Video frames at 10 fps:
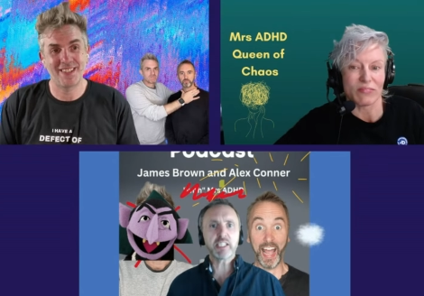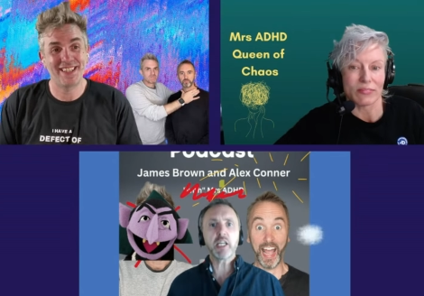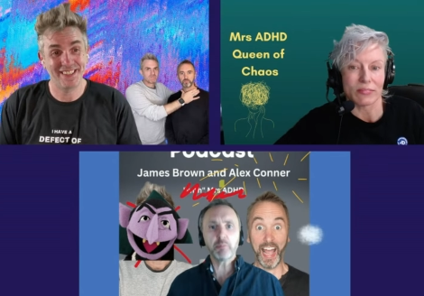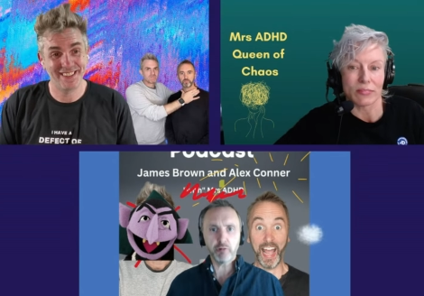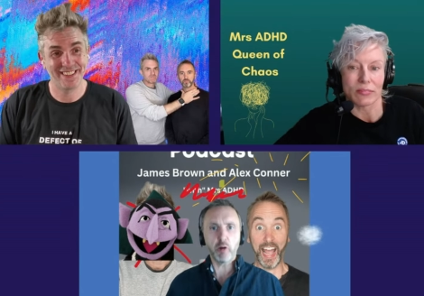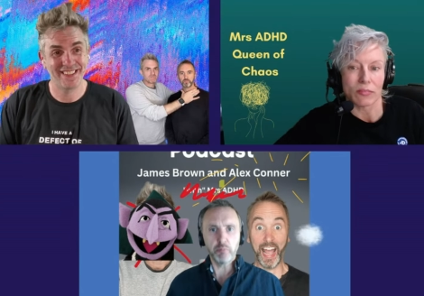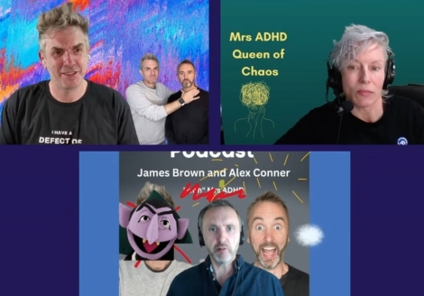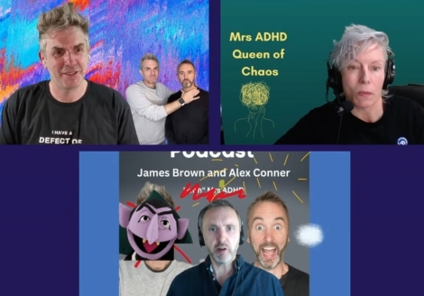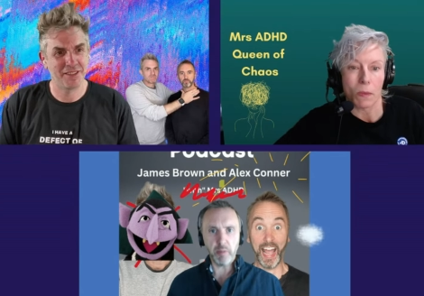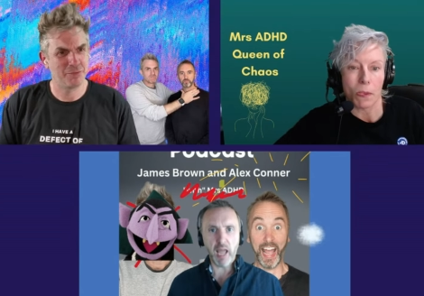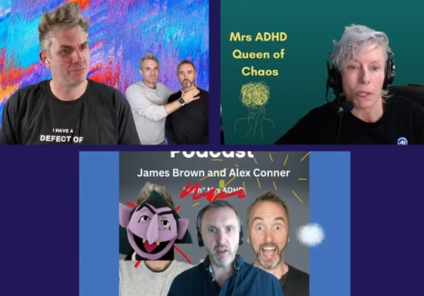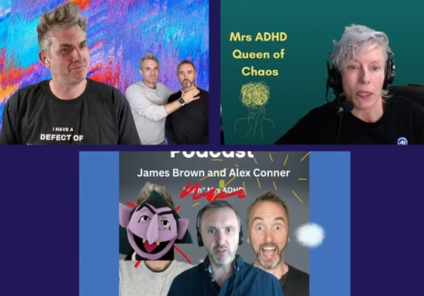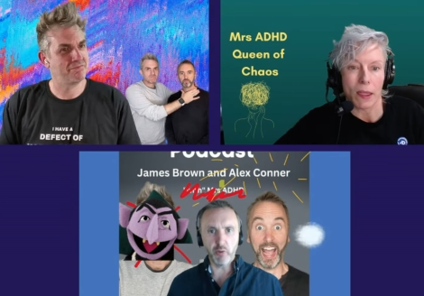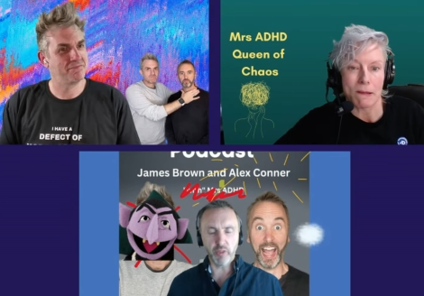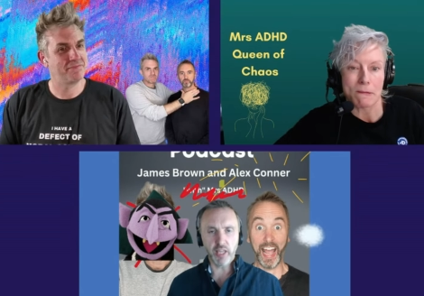Speaker 1: There is inappropriate
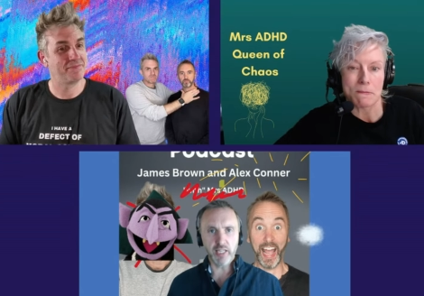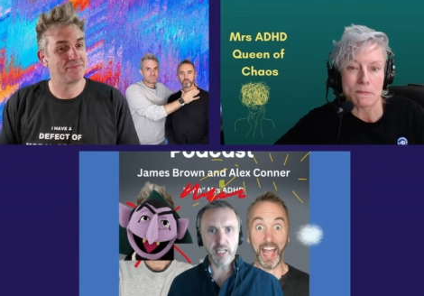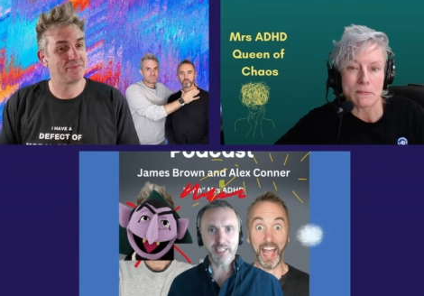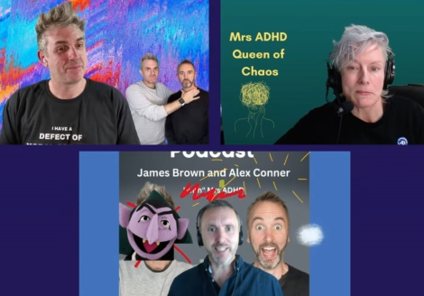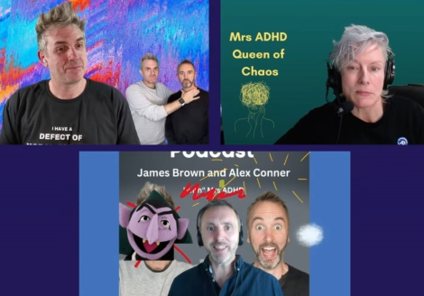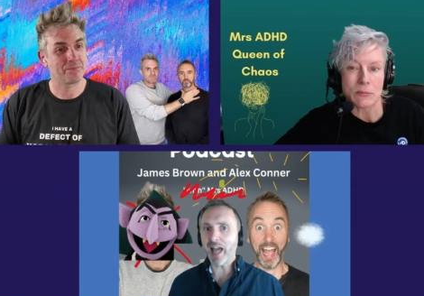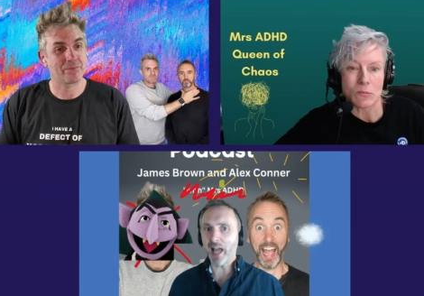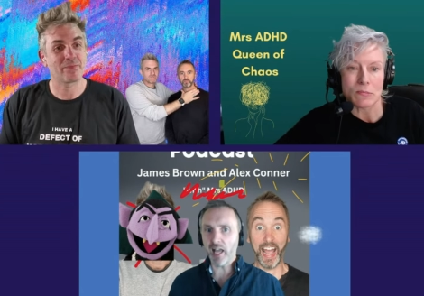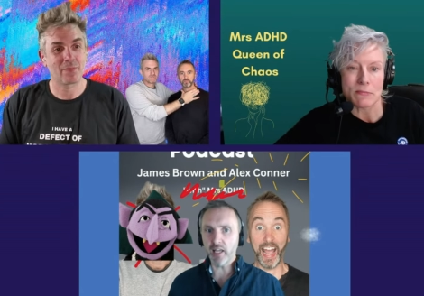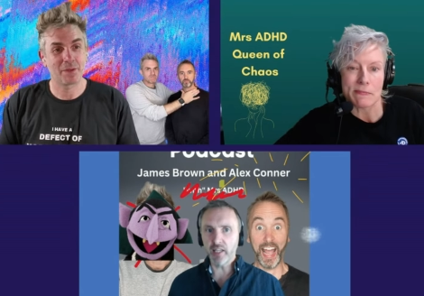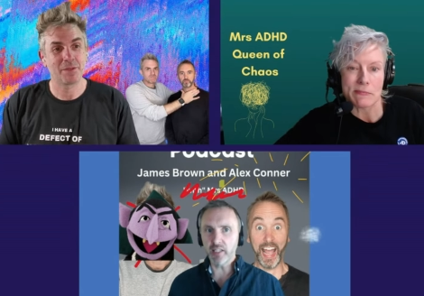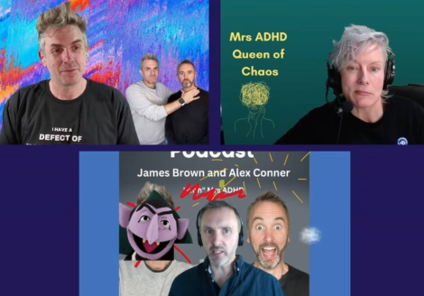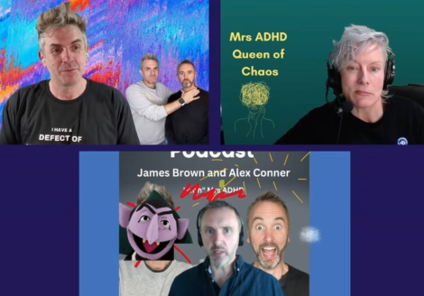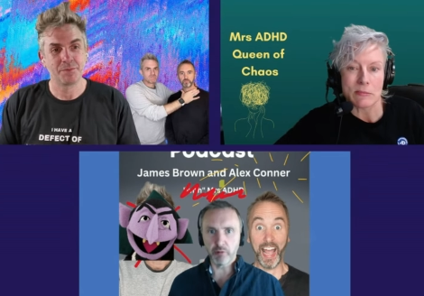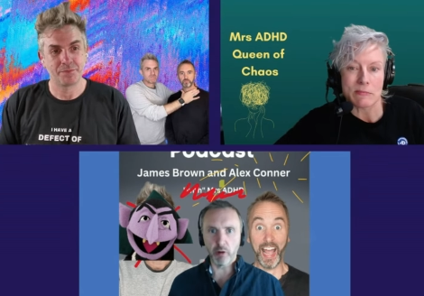behavior with ADHD. That
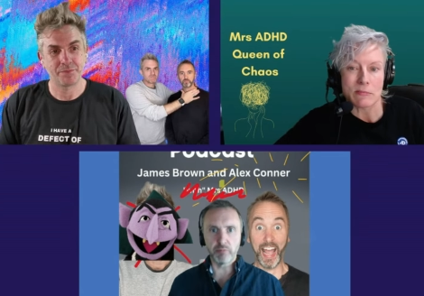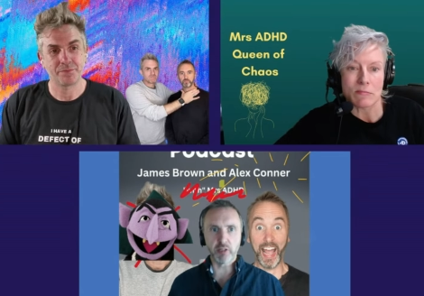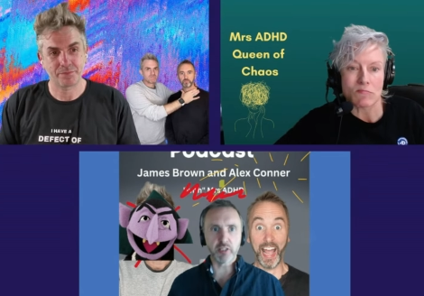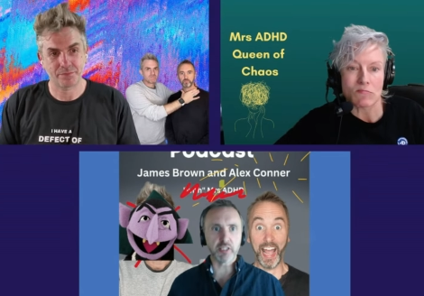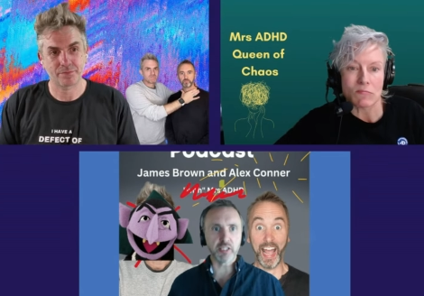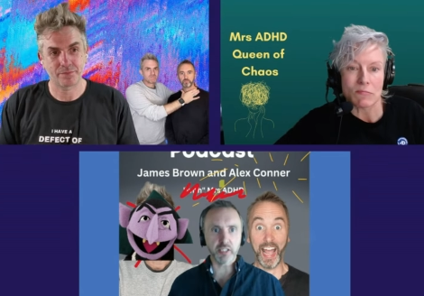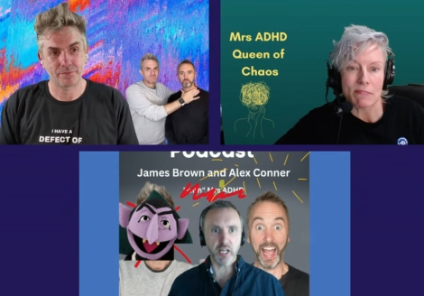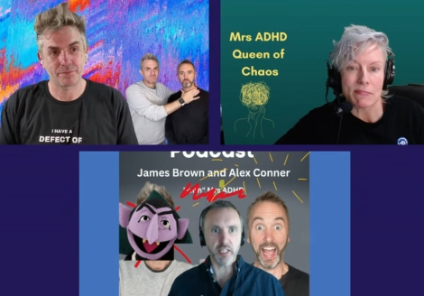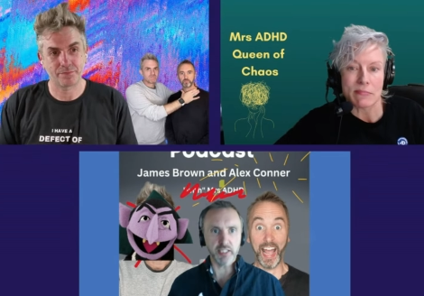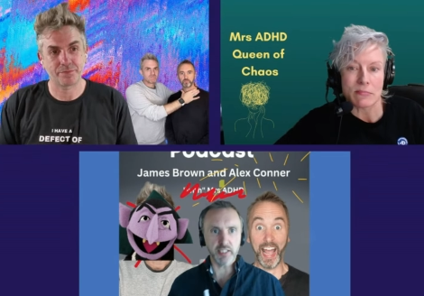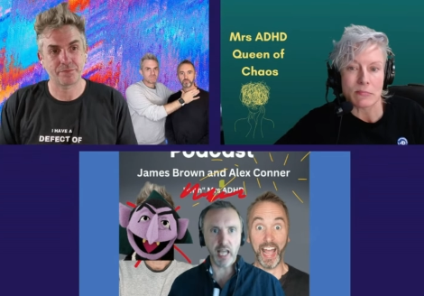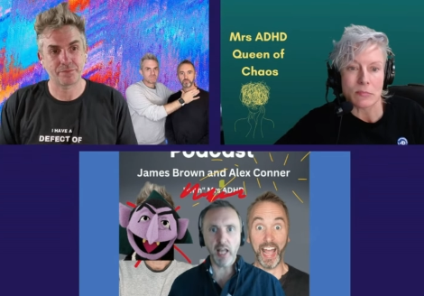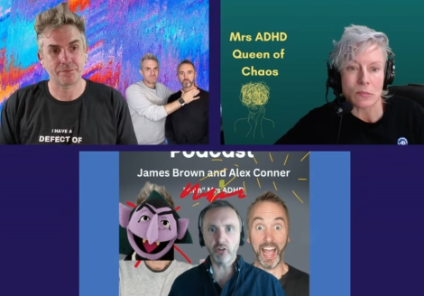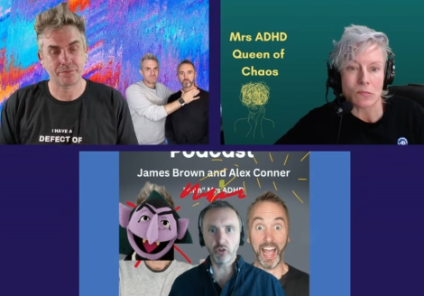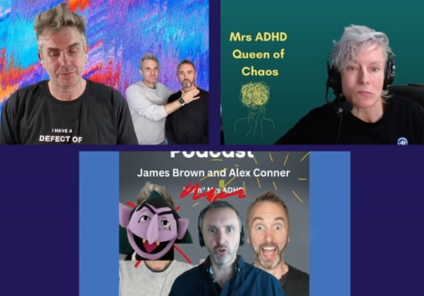is inappropriate to
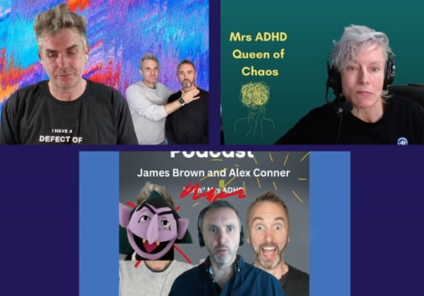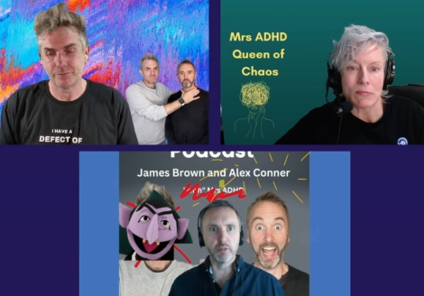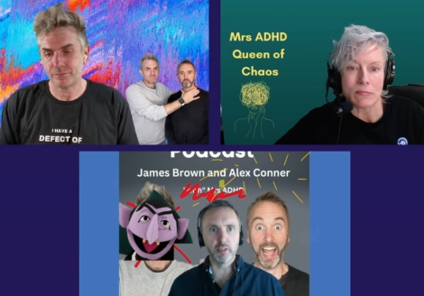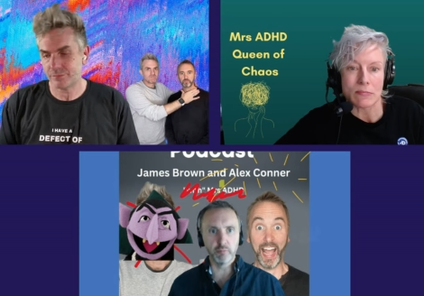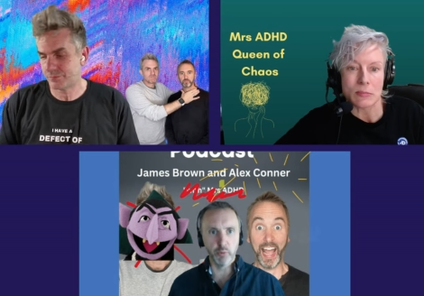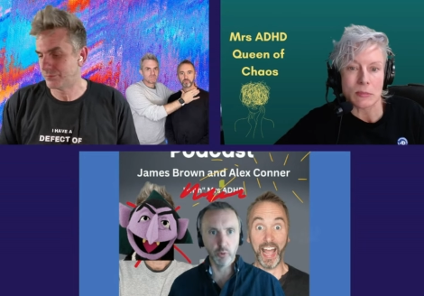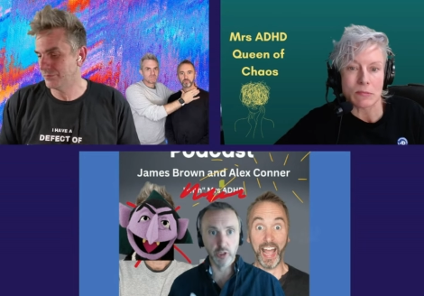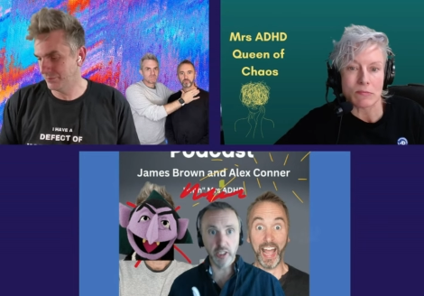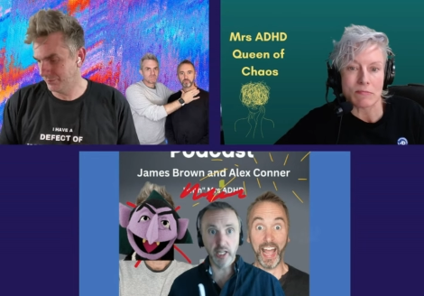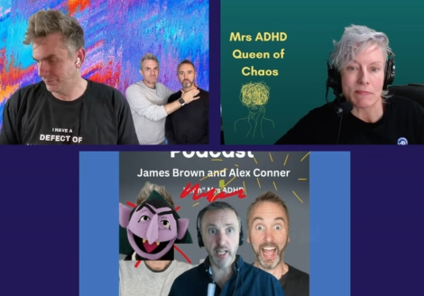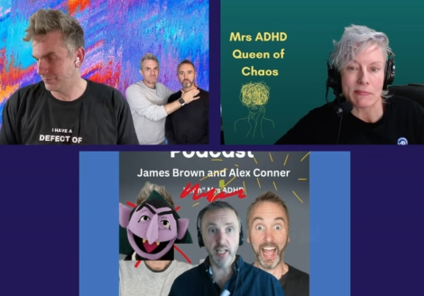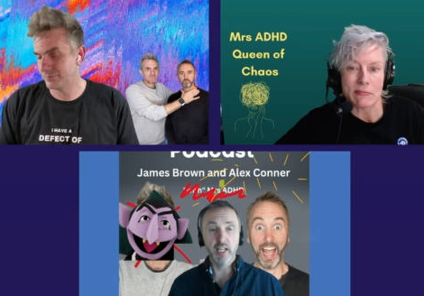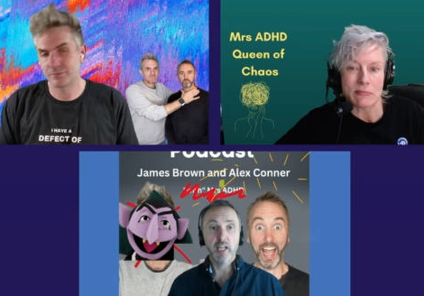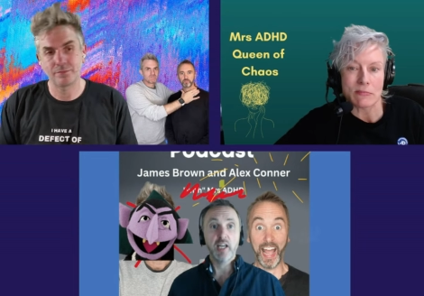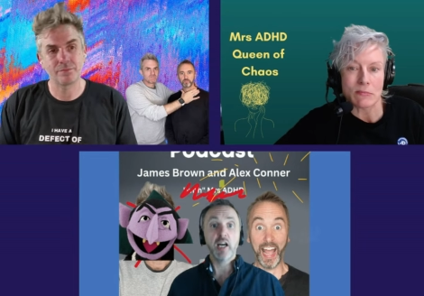society's heteronormative
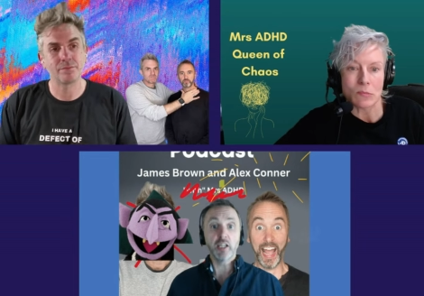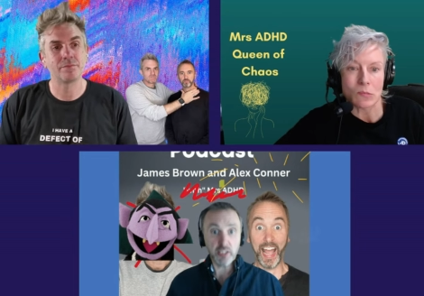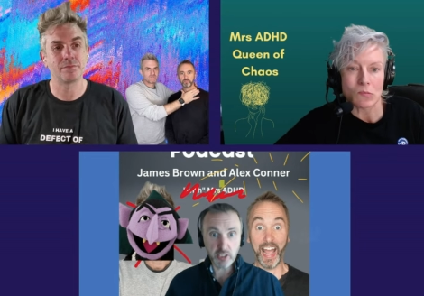bullshit.